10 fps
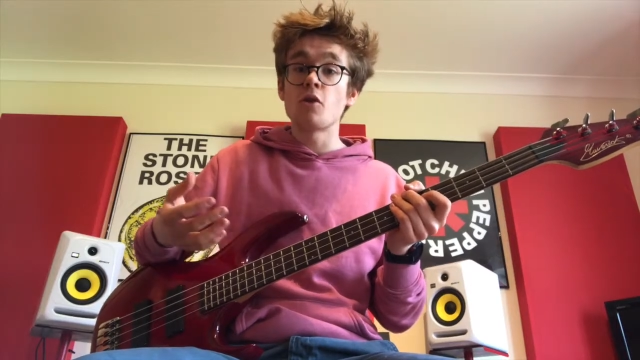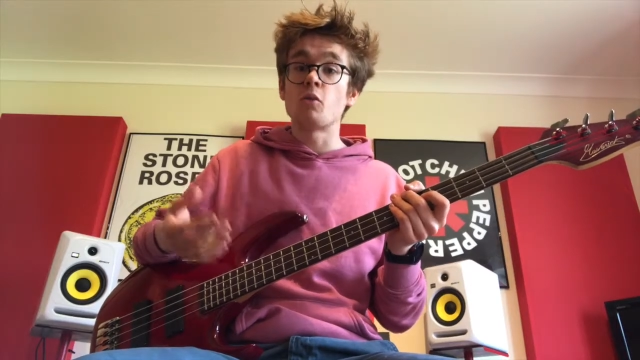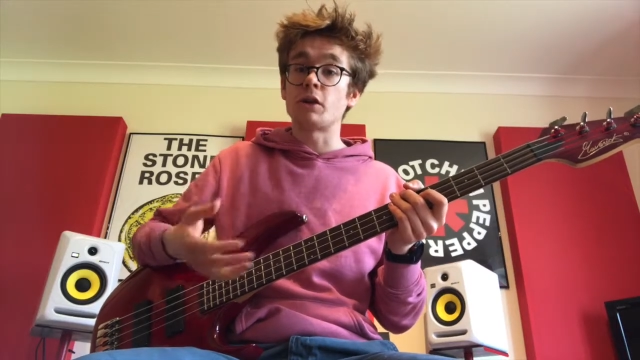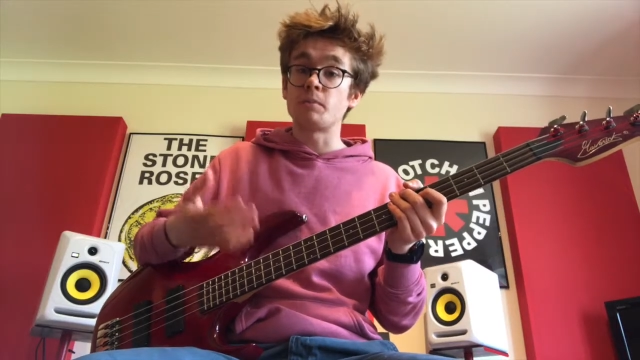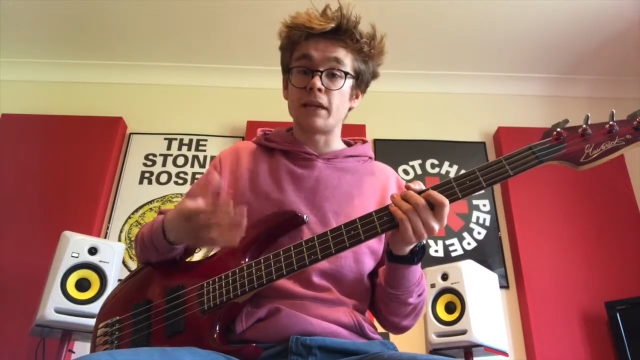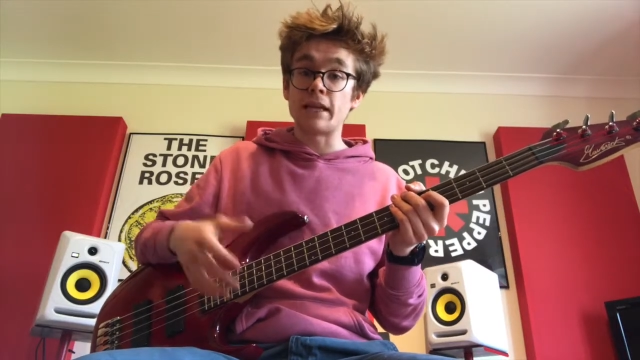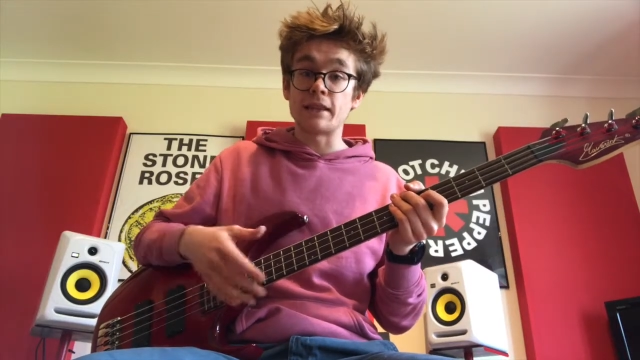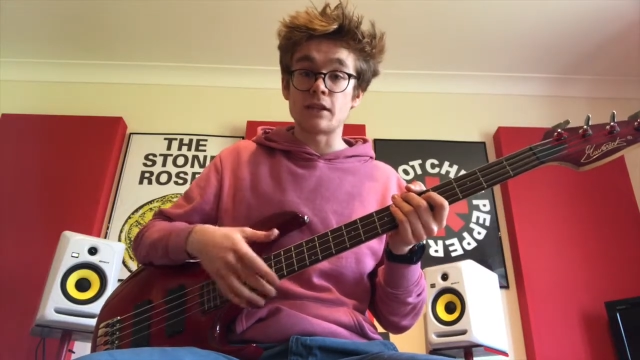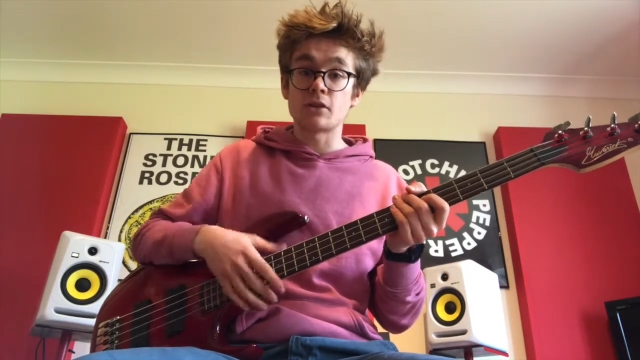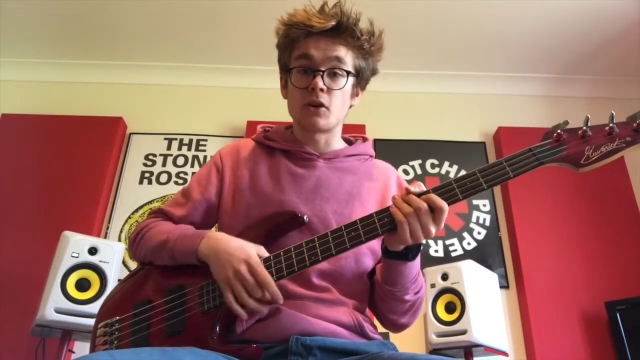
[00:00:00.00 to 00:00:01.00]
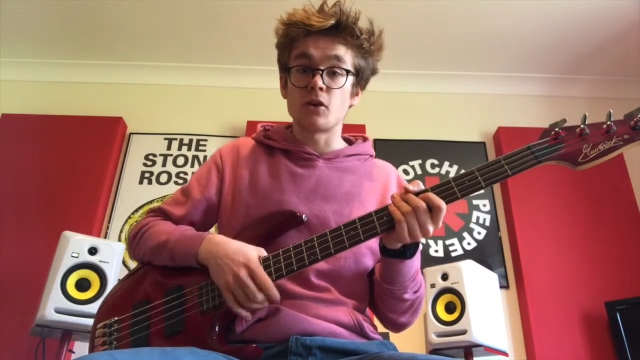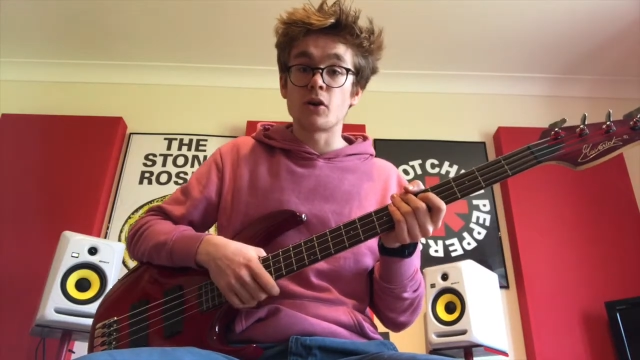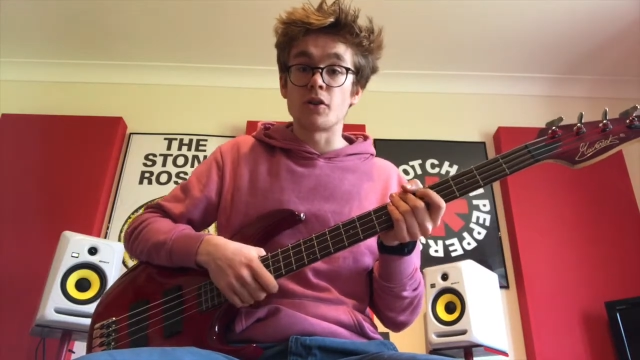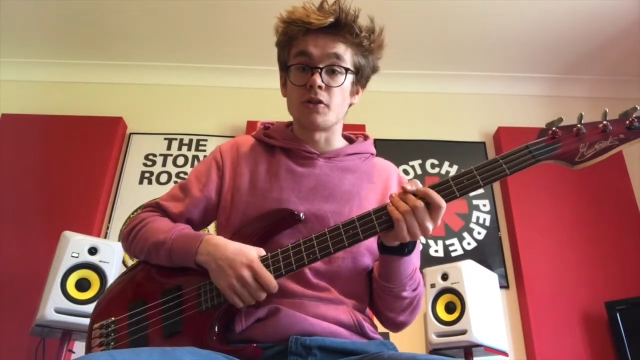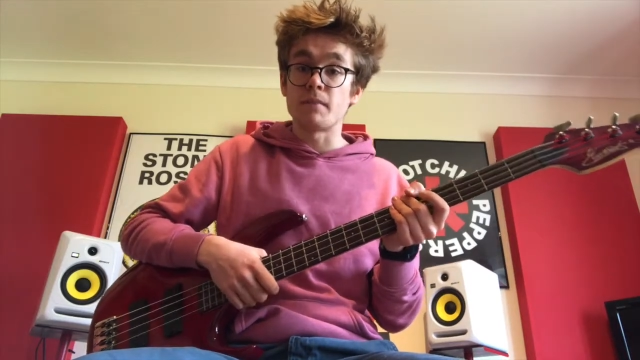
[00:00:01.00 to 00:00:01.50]
with playing this
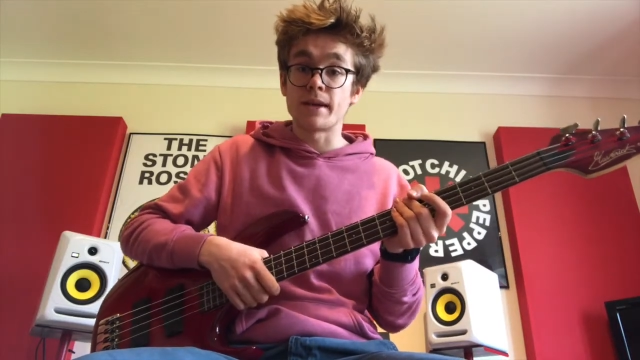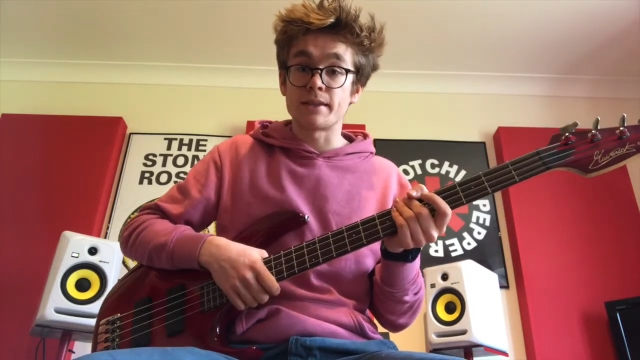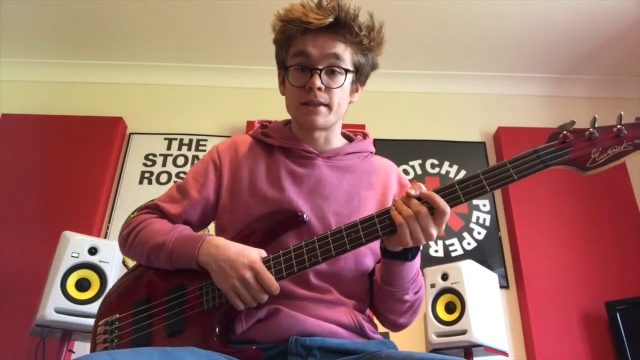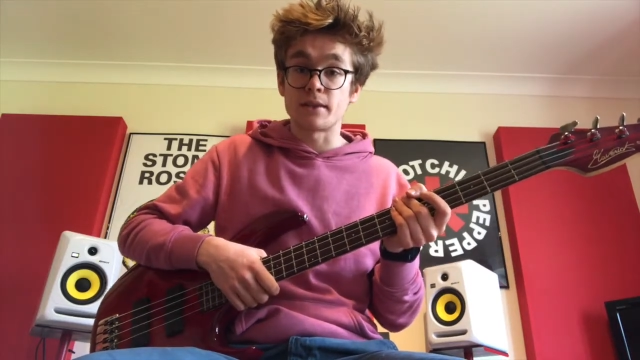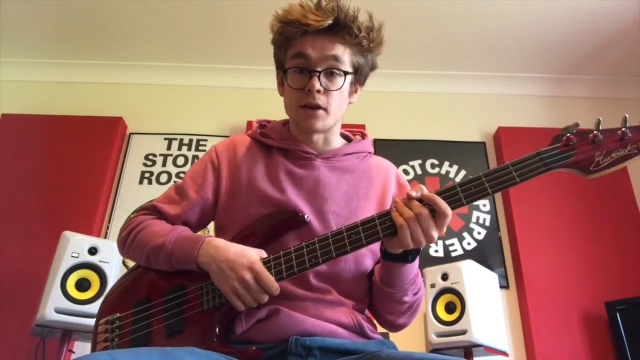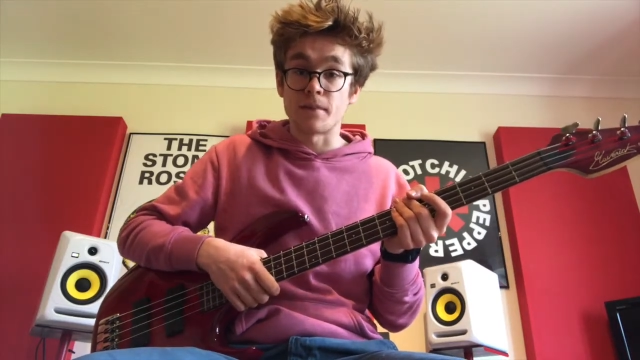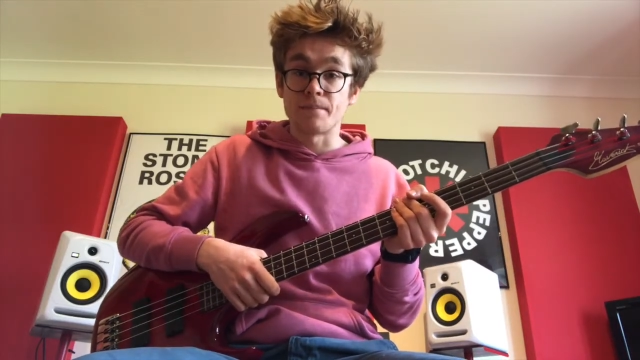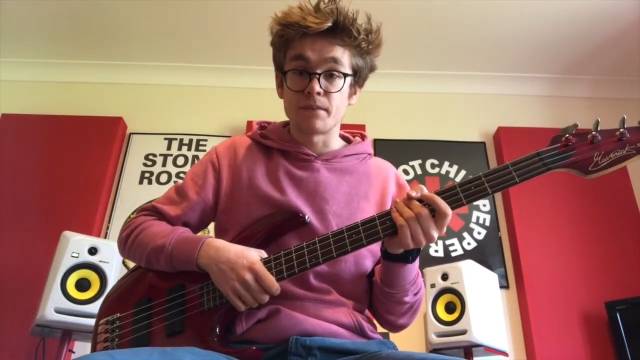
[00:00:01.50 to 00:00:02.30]
song on the bass guitar.